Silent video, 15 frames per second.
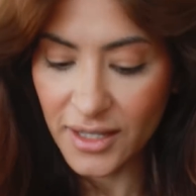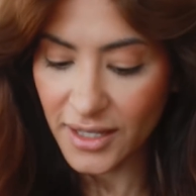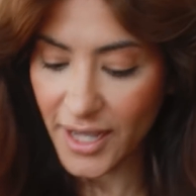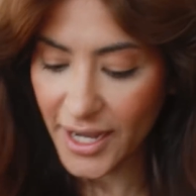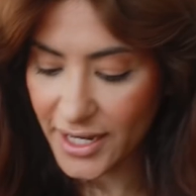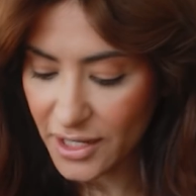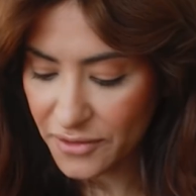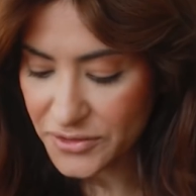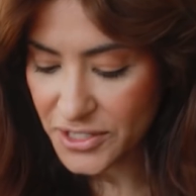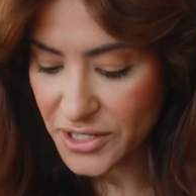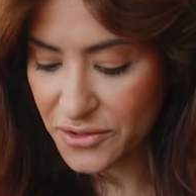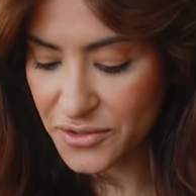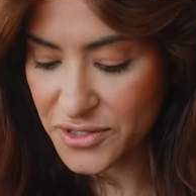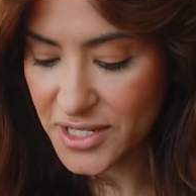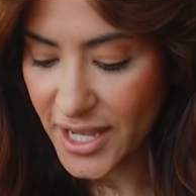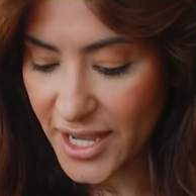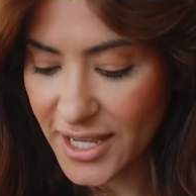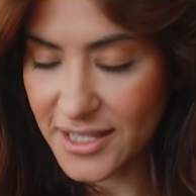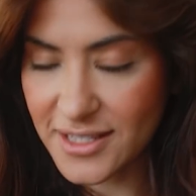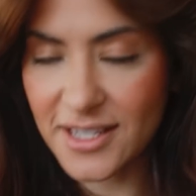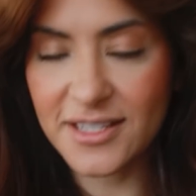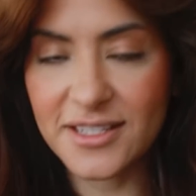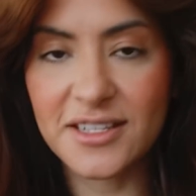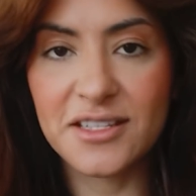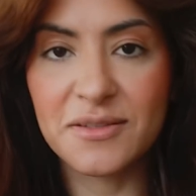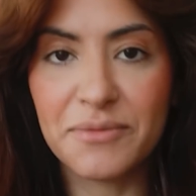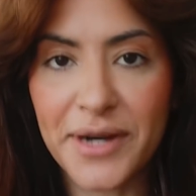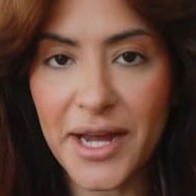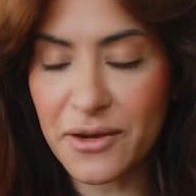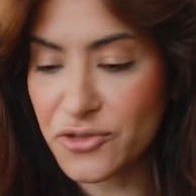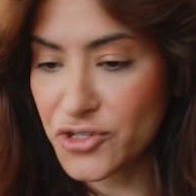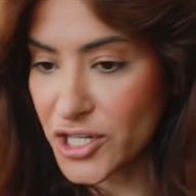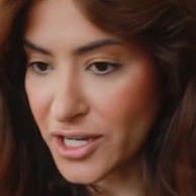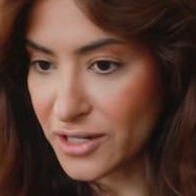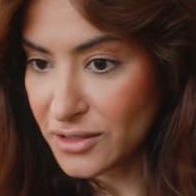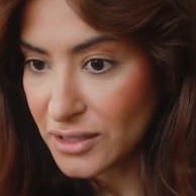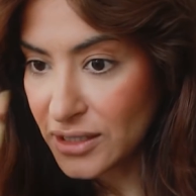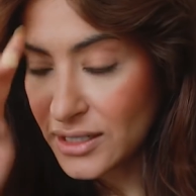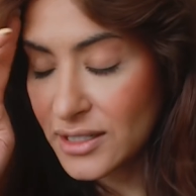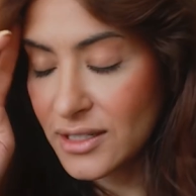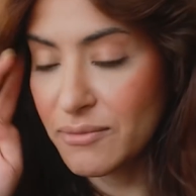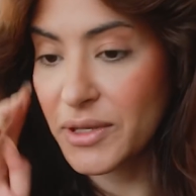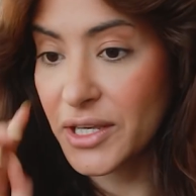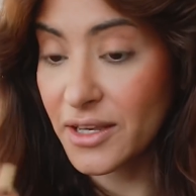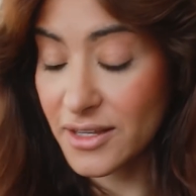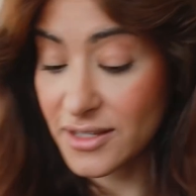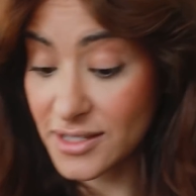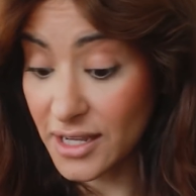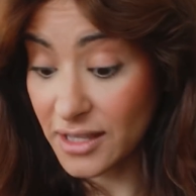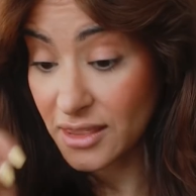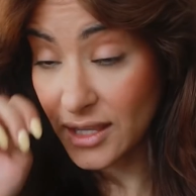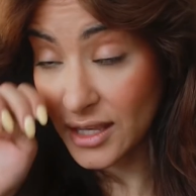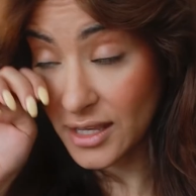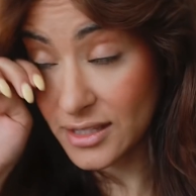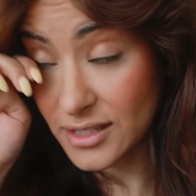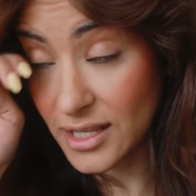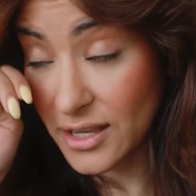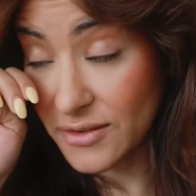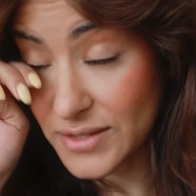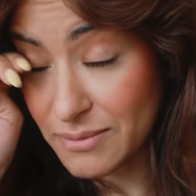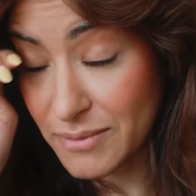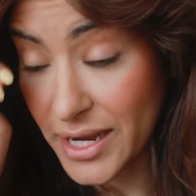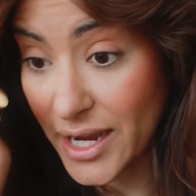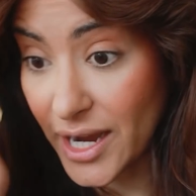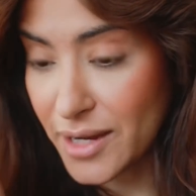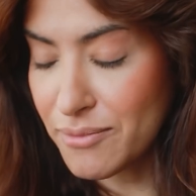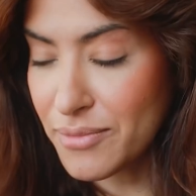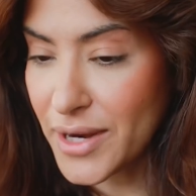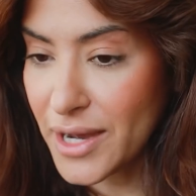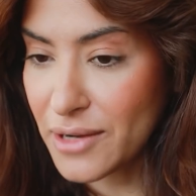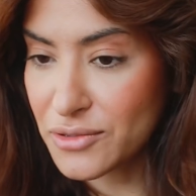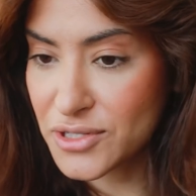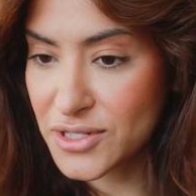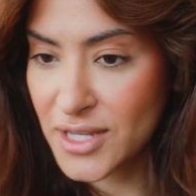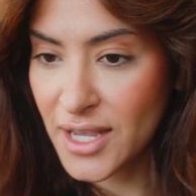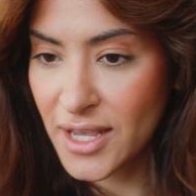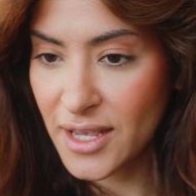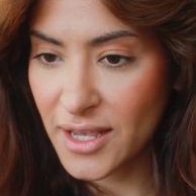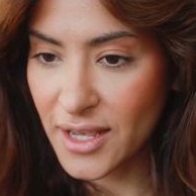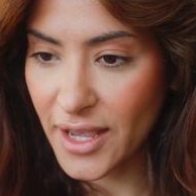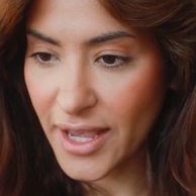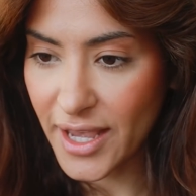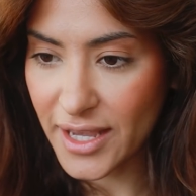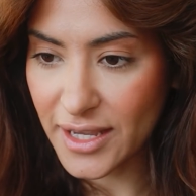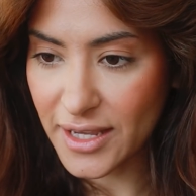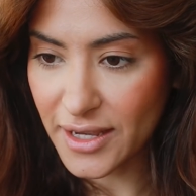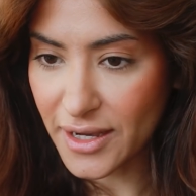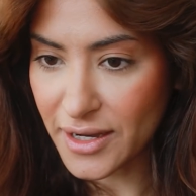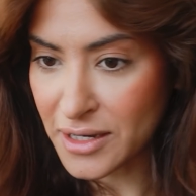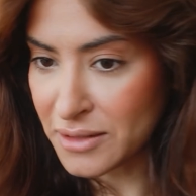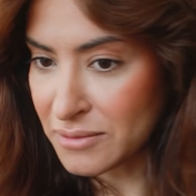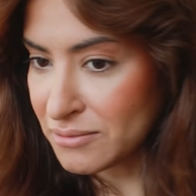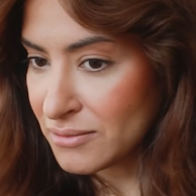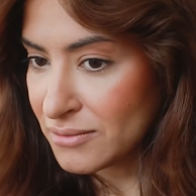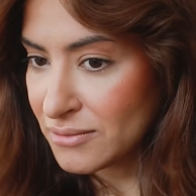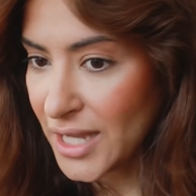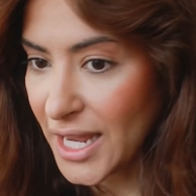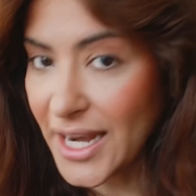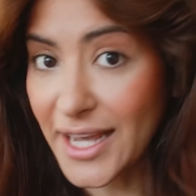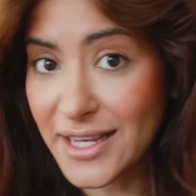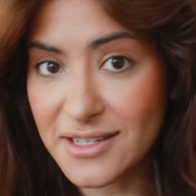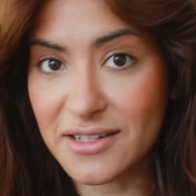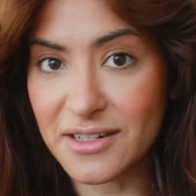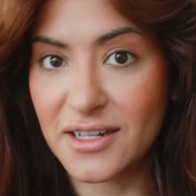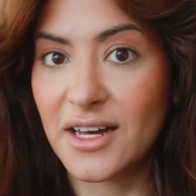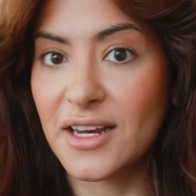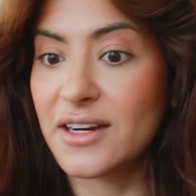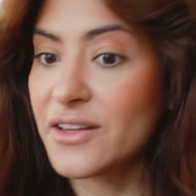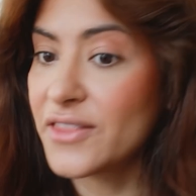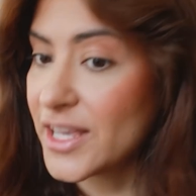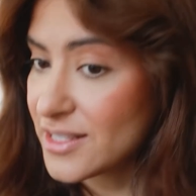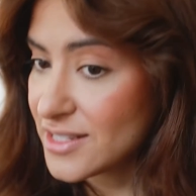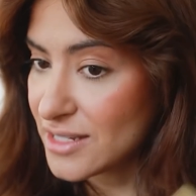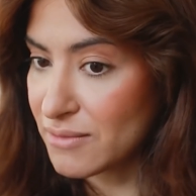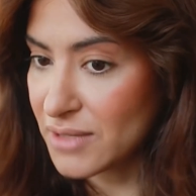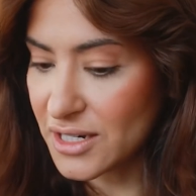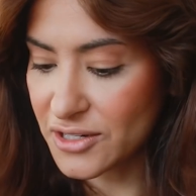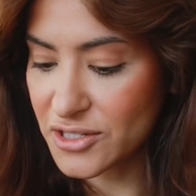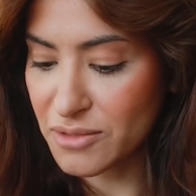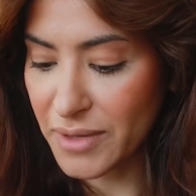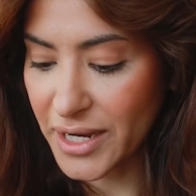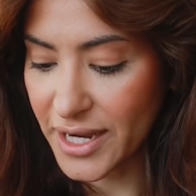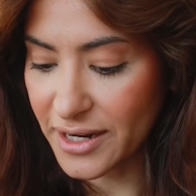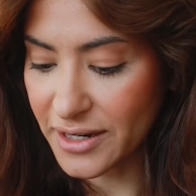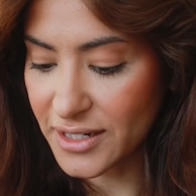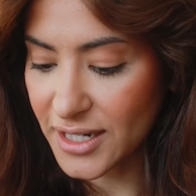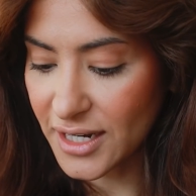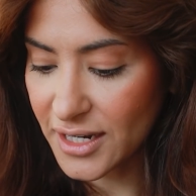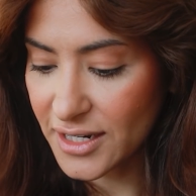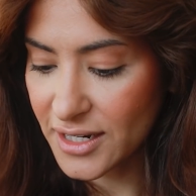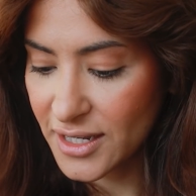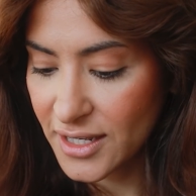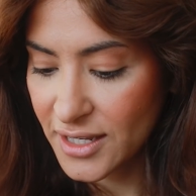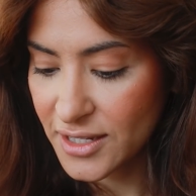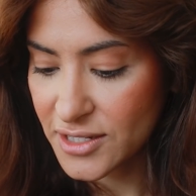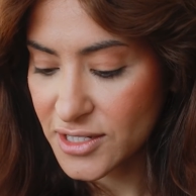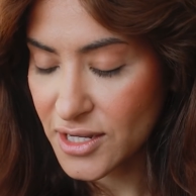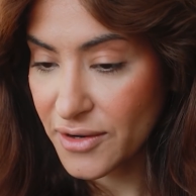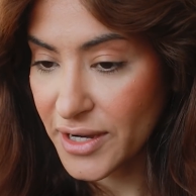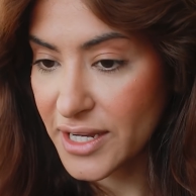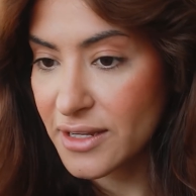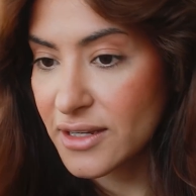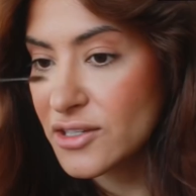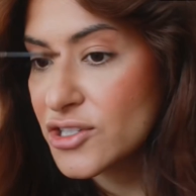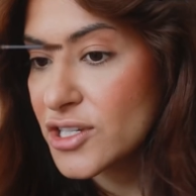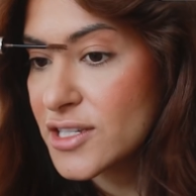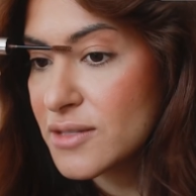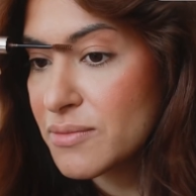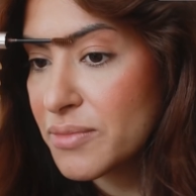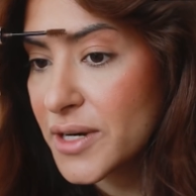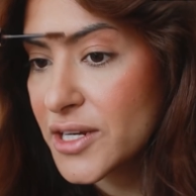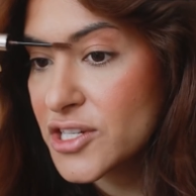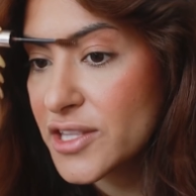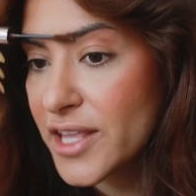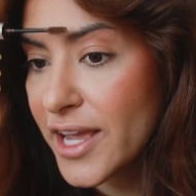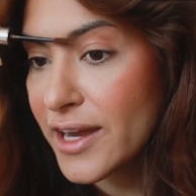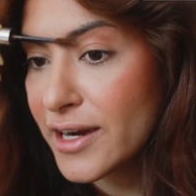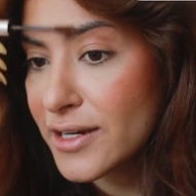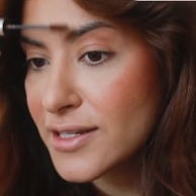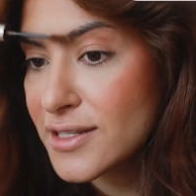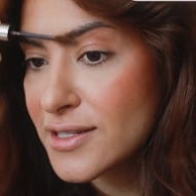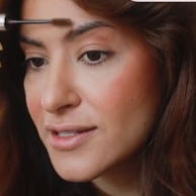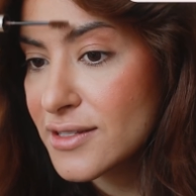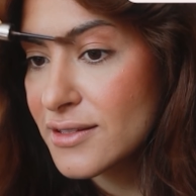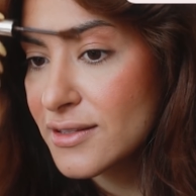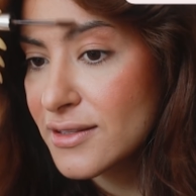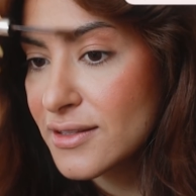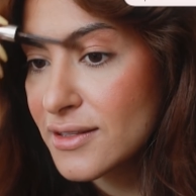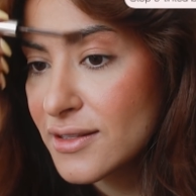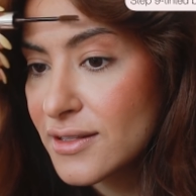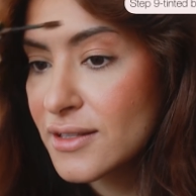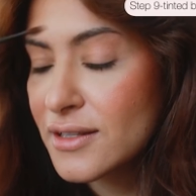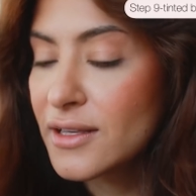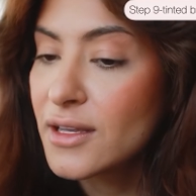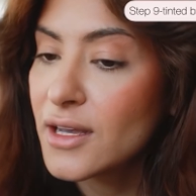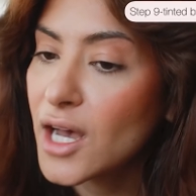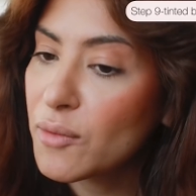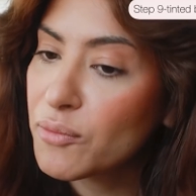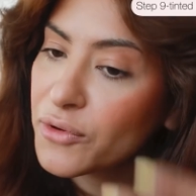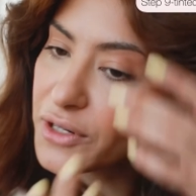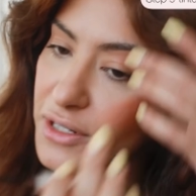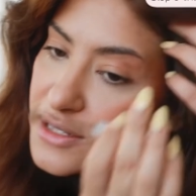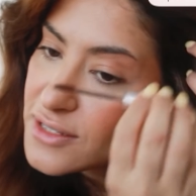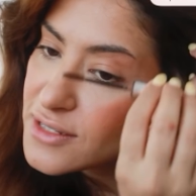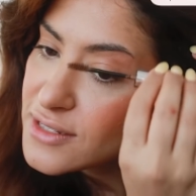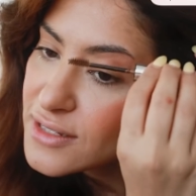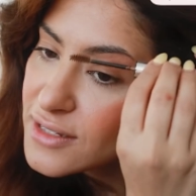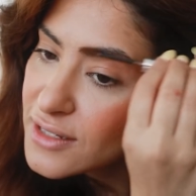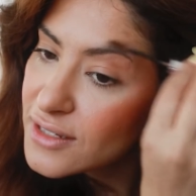I love to use a tinted brow gel because I think it gives my eyebrows a lighter color that's similar to my hair color. So I just brush the hairs upwards.